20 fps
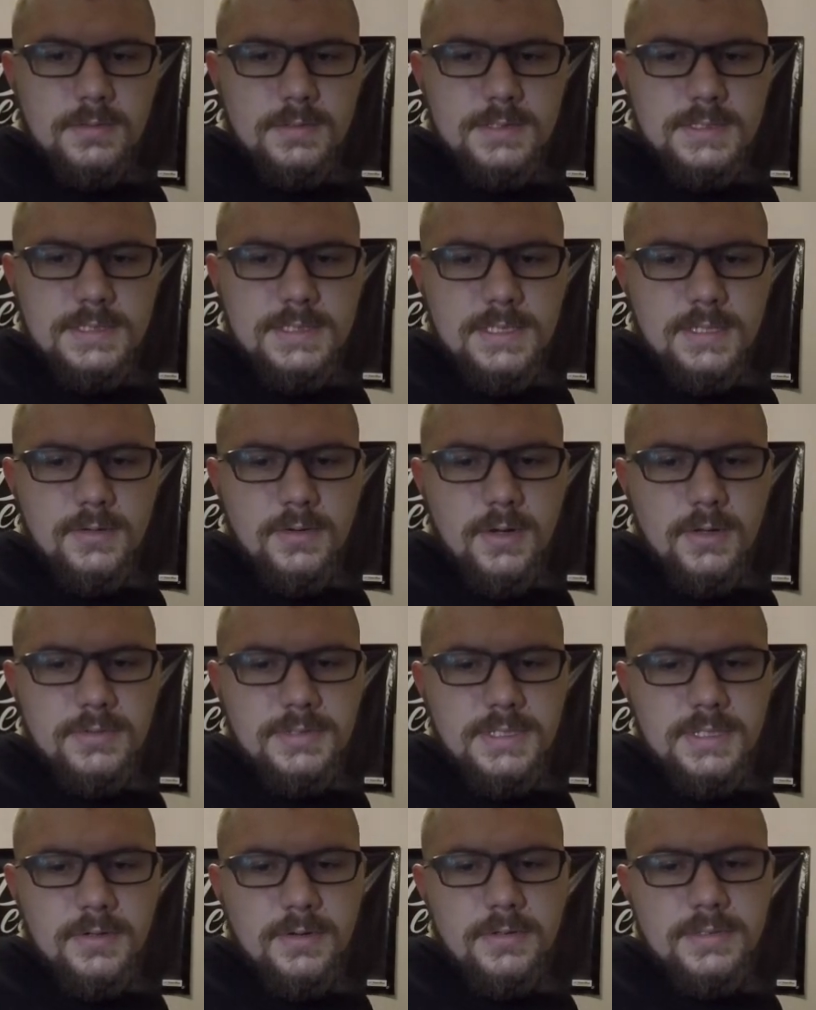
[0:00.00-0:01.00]

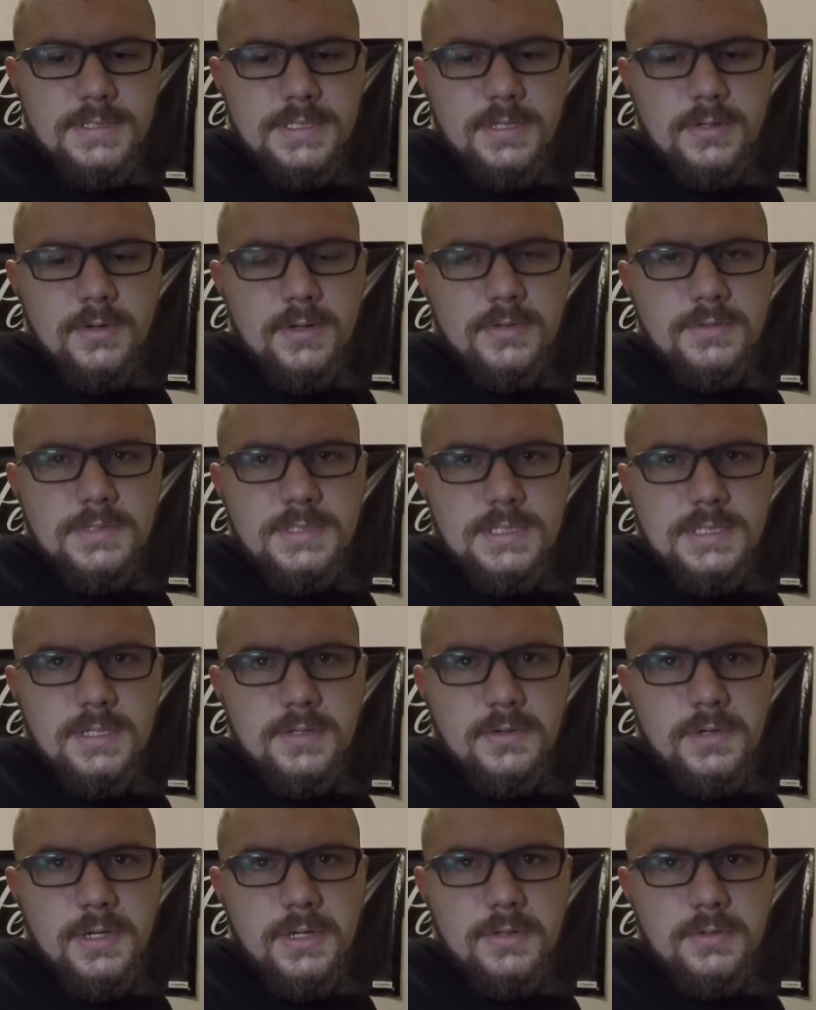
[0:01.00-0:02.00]

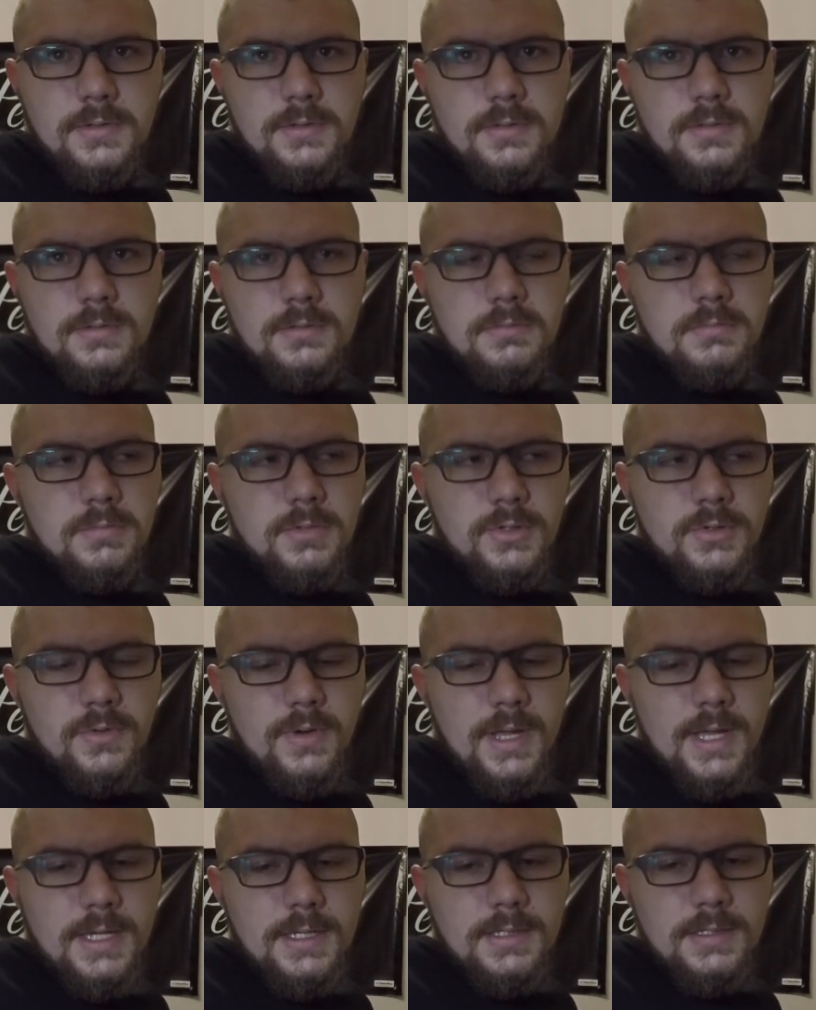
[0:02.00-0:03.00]
0000
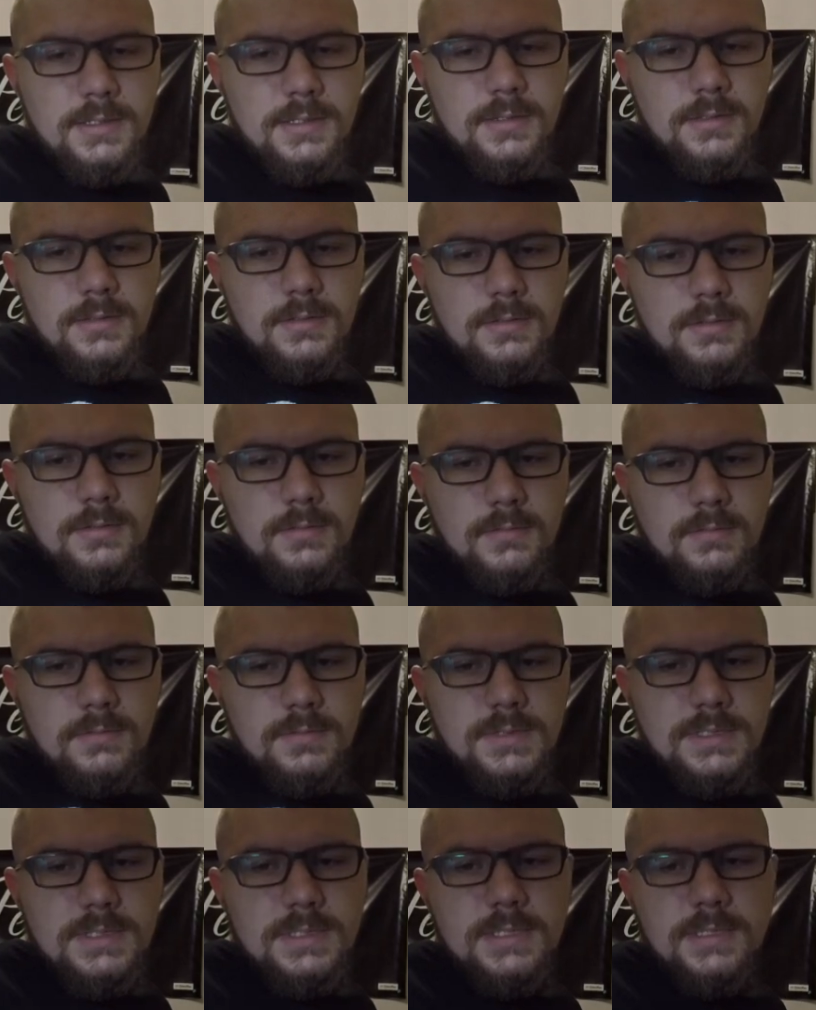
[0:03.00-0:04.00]
grade
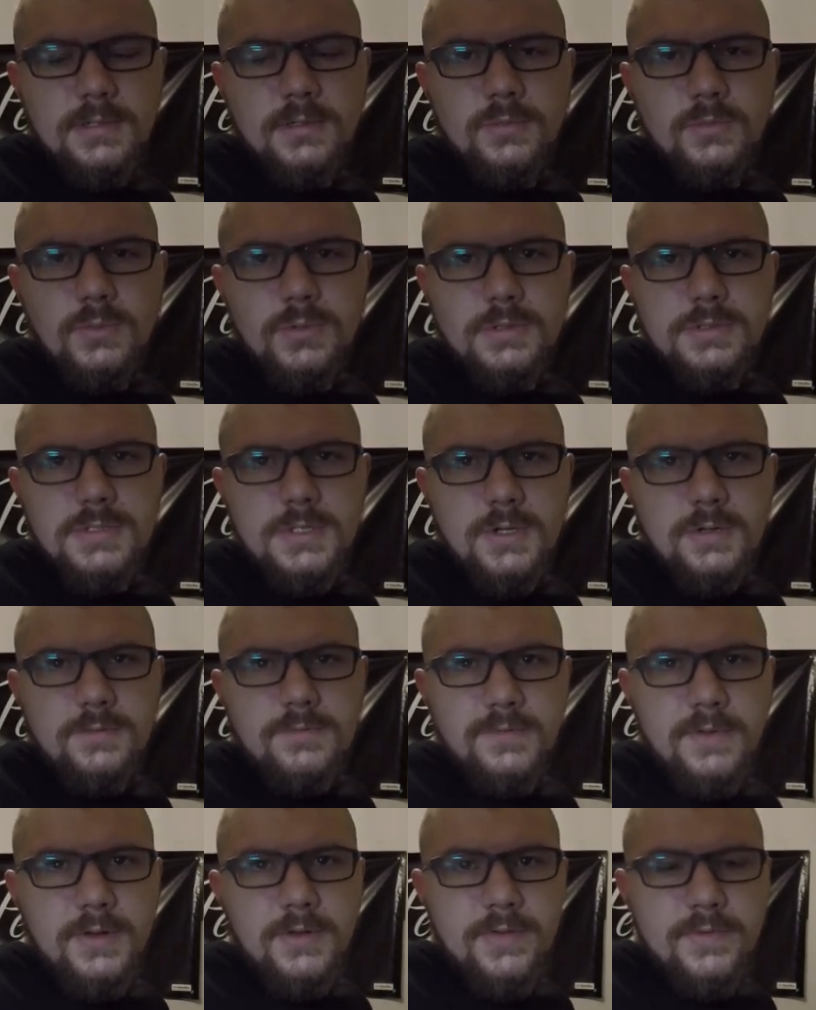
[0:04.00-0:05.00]
steel wool, so
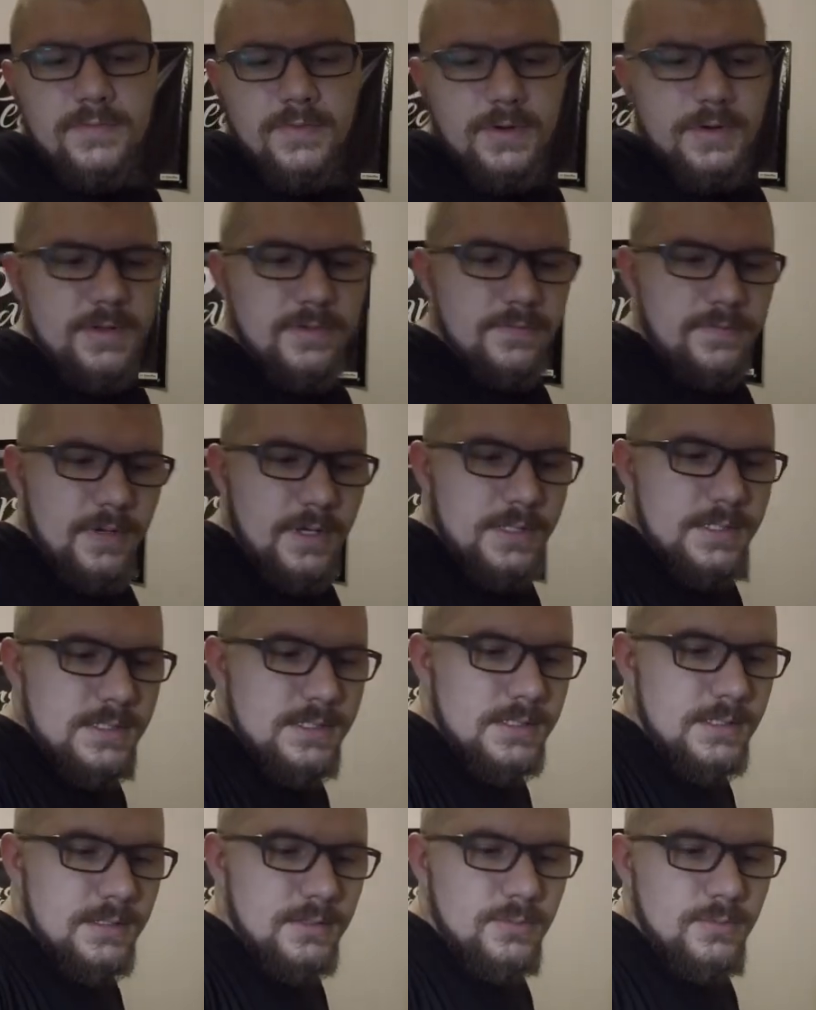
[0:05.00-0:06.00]
very, very fine
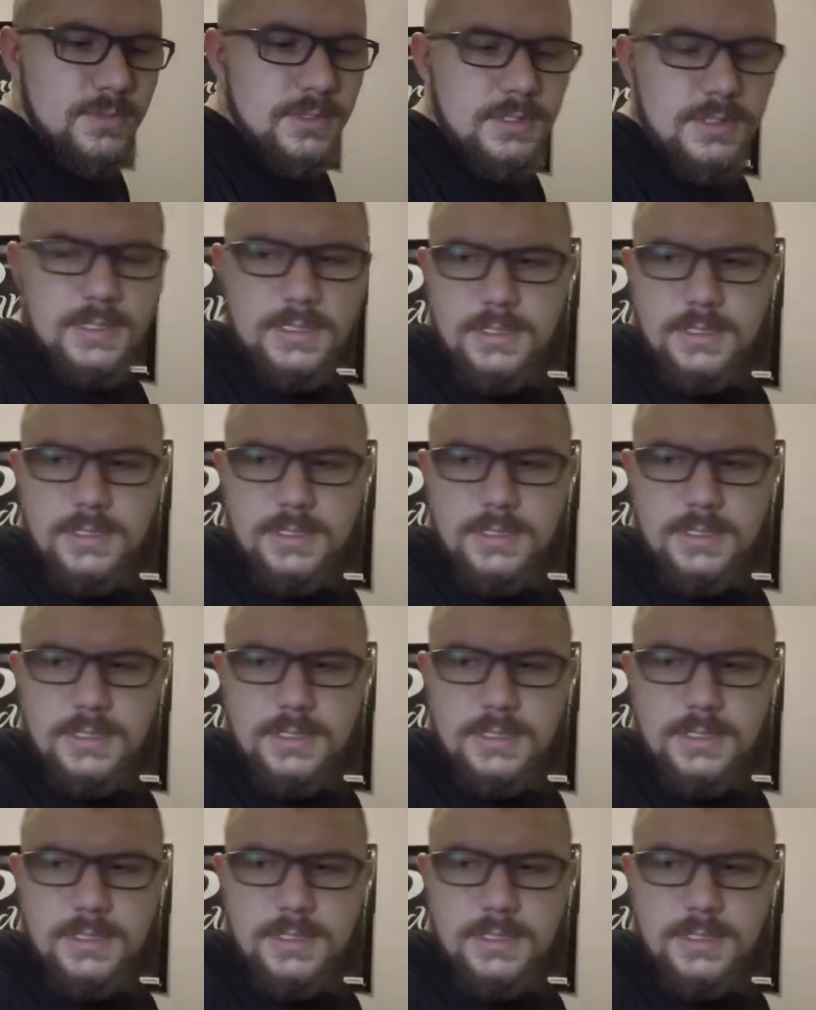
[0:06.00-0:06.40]
steel wool.